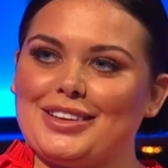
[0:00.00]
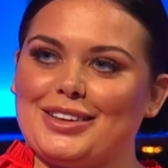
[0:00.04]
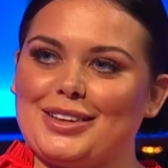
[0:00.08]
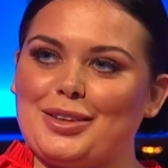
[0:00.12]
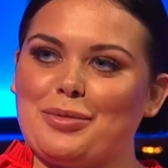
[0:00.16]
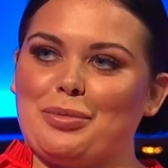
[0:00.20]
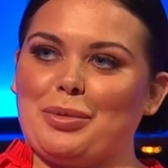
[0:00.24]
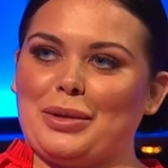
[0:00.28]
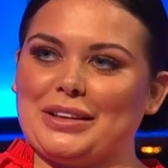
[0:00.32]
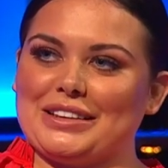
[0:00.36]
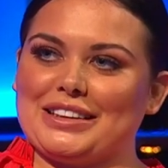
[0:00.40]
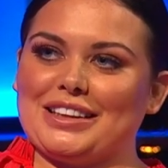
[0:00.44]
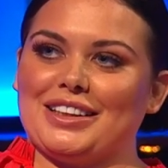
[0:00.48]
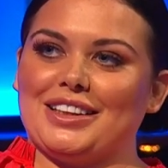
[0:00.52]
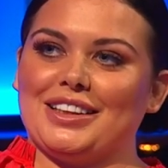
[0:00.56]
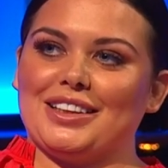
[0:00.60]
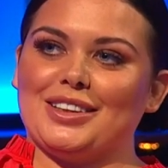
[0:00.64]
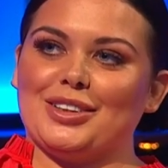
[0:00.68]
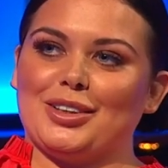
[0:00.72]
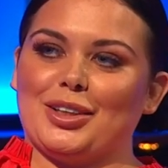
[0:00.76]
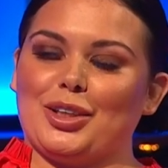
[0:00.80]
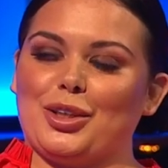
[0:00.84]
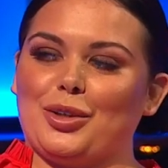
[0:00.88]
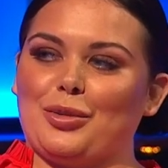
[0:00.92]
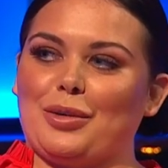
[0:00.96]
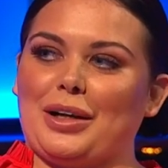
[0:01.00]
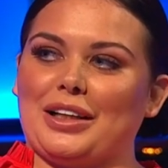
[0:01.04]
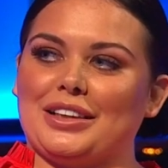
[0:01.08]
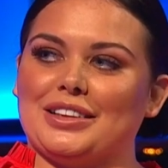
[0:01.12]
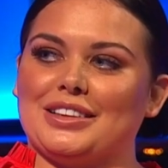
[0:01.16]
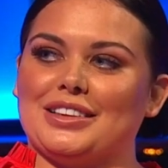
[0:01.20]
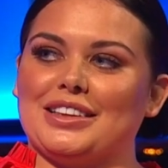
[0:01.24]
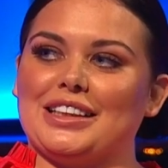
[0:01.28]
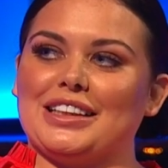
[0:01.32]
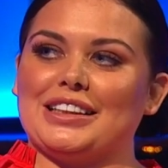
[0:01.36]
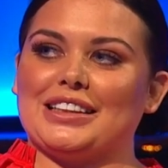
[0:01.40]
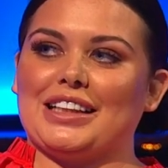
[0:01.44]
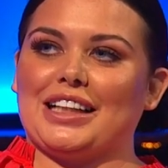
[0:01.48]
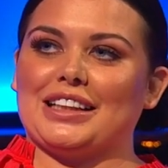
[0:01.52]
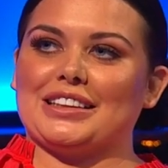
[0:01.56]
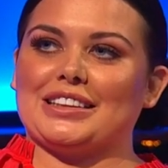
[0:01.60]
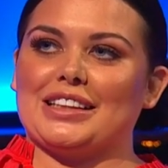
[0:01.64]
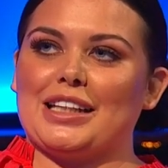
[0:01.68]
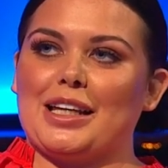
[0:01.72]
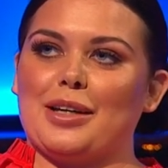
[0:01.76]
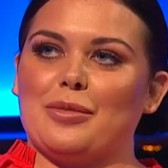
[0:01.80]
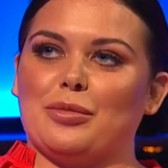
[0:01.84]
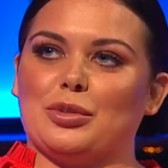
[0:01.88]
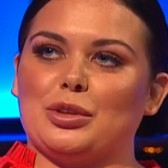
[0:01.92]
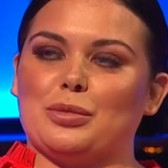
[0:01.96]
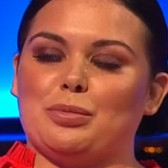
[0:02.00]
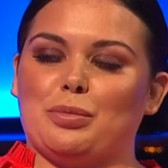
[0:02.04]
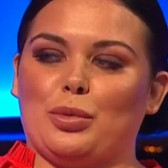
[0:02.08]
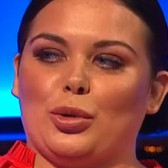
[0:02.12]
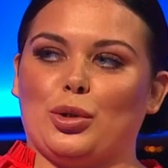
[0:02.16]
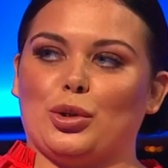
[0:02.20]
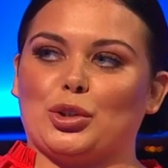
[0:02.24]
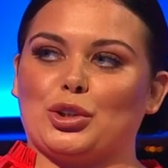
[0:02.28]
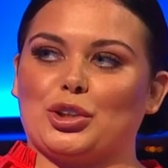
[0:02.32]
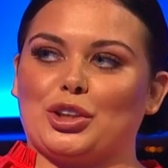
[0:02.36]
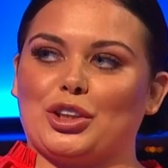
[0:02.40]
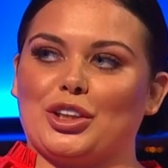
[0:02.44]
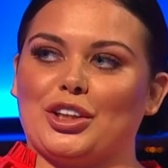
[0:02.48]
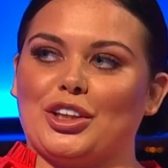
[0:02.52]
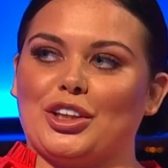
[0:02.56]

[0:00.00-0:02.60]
the president who had his last name was Bush.